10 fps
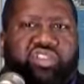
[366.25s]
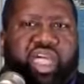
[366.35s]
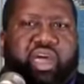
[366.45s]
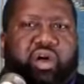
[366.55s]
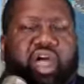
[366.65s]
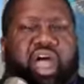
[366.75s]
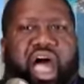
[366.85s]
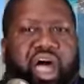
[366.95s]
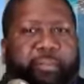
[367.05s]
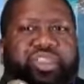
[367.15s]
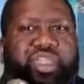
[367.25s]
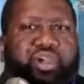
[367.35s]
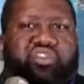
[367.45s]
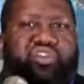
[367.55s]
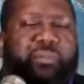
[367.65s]
Now, I've been
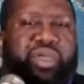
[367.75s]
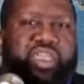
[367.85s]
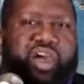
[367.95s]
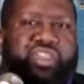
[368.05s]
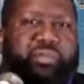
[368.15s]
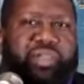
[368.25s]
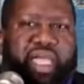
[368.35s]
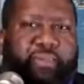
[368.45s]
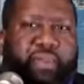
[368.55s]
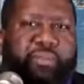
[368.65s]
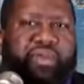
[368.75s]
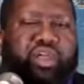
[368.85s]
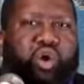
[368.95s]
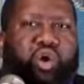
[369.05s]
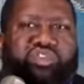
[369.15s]
hearing from many other black
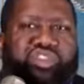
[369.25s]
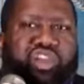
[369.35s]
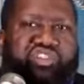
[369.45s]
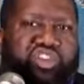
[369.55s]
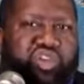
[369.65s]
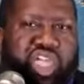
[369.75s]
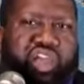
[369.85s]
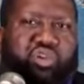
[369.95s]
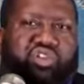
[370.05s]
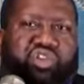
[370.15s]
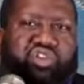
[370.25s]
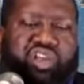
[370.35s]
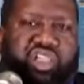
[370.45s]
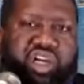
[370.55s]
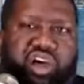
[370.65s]
people that go over there, so you can't go to
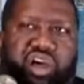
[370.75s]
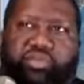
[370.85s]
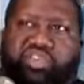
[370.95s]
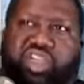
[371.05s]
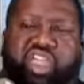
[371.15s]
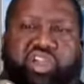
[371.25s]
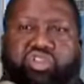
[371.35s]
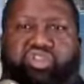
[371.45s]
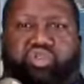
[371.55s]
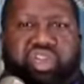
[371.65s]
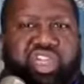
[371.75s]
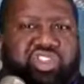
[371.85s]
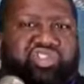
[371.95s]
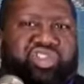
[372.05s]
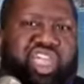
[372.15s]
certain clubs, you can't go do
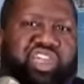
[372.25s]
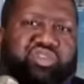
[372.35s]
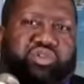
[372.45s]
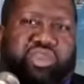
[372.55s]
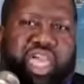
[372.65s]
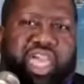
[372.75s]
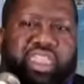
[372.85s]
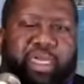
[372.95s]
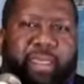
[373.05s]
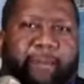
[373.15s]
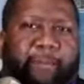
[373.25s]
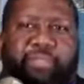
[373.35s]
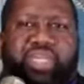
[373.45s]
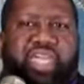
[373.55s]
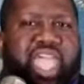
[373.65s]
this, you can't do that.
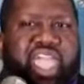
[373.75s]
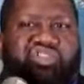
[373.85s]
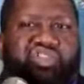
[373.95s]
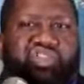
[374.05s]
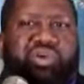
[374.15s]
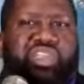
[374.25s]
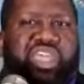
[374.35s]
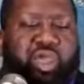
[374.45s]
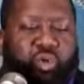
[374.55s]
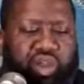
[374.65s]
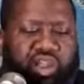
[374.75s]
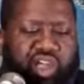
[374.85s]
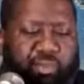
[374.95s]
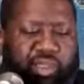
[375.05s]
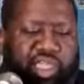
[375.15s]
They hate you, but yet they want
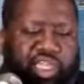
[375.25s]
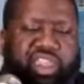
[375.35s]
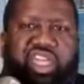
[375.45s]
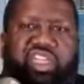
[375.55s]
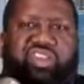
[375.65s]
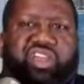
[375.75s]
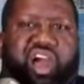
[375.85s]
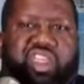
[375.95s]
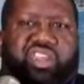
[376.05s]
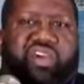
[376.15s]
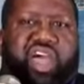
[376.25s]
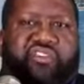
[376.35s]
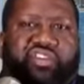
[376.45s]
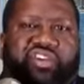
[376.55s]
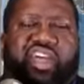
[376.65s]
to come in to the continent of
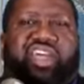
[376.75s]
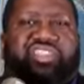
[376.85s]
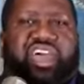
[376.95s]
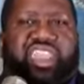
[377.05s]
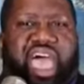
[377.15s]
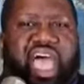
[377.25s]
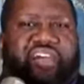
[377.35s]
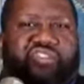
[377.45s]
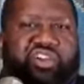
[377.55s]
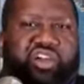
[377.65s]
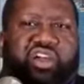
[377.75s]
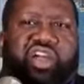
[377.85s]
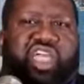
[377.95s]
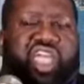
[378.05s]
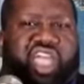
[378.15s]
Africa. That
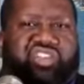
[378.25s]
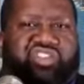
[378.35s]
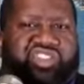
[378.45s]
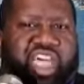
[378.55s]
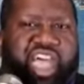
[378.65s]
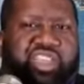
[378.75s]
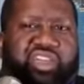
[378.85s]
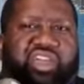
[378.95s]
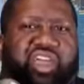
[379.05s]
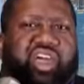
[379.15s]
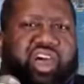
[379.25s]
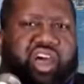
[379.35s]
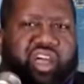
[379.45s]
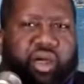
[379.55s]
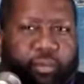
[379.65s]
Africa and China
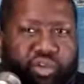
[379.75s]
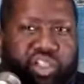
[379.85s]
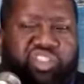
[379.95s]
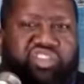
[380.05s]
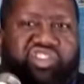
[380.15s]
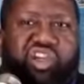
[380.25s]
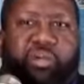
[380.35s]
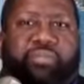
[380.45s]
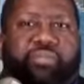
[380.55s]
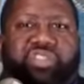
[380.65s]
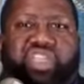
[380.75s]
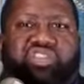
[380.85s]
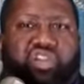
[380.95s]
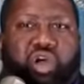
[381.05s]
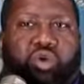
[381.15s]
relationship
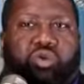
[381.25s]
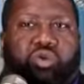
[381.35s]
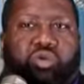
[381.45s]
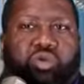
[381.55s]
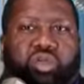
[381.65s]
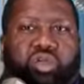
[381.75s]
needs to go.